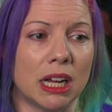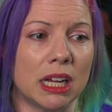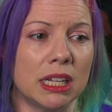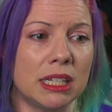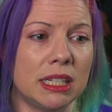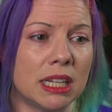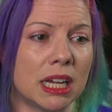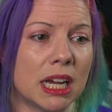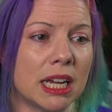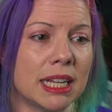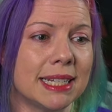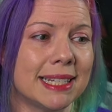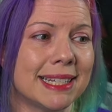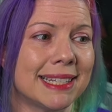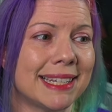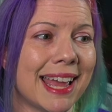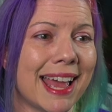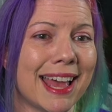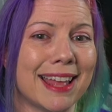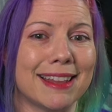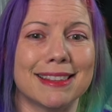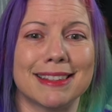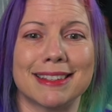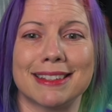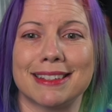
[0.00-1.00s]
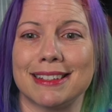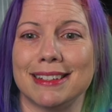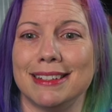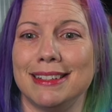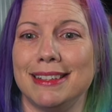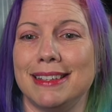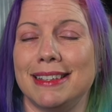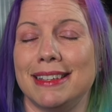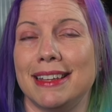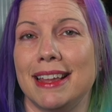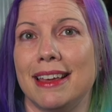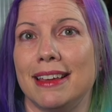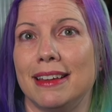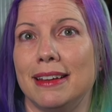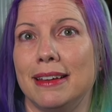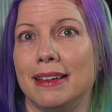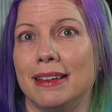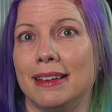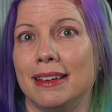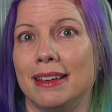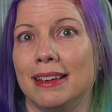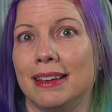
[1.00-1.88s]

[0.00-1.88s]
untied stats instead.